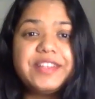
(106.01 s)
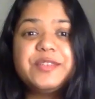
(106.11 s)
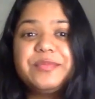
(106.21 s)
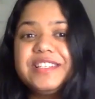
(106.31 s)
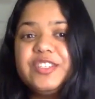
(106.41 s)
So
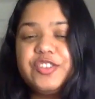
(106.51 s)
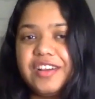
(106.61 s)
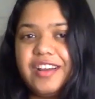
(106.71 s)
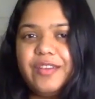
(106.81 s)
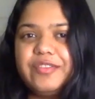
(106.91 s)
please
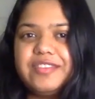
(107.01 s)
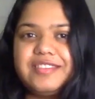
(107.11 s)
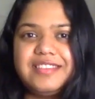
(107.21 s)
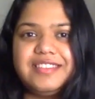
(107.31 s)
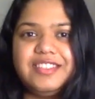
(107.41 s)
check out
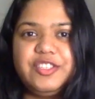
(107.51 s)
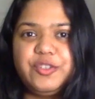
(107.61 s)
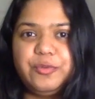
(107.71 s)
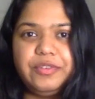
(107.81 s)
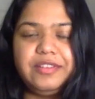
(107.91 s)

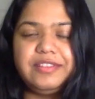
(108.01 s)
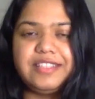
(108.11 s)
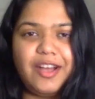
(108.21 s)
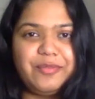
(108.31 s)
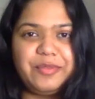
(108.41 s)
Jewel
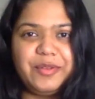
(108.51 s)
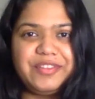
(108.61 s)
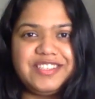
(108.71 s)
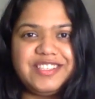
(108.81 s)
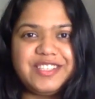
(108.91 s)
down below in
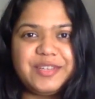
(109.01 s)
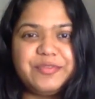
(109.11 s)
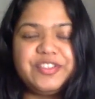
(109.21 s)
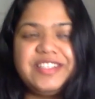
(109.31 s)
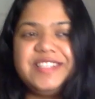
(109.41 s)
the
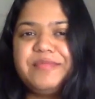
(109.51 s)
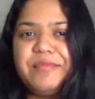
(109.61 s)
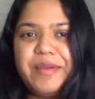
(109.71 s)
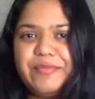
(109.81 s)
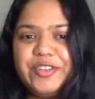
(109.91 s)
description. It's my
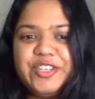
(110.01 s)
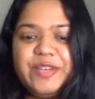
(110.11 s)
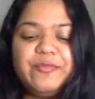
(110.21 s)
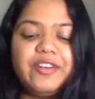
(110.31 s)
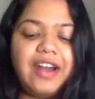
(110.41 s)

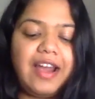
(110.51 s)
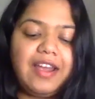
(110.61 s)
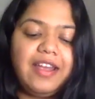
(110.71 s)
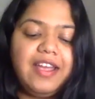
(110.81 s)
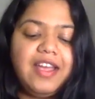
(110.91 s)
membership where I